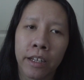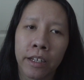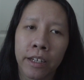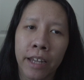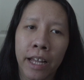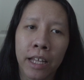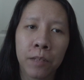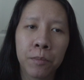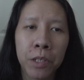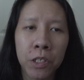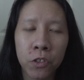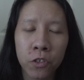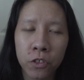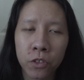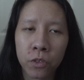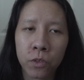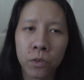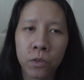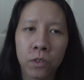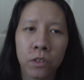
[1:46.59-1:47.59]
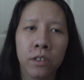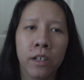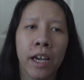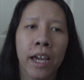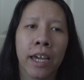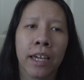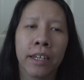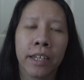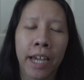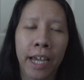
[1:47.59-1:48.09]
in elementary school
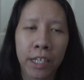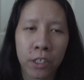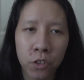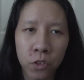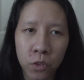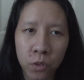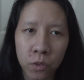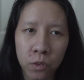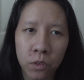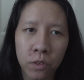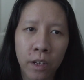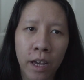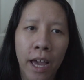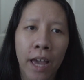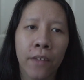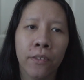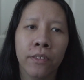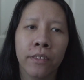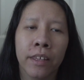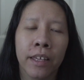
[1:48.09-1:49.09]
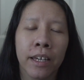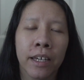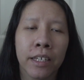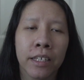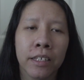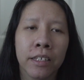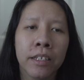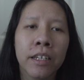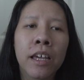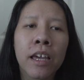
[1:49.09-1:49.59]
and high school, and
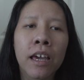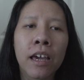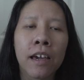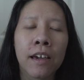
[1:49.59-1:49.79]
then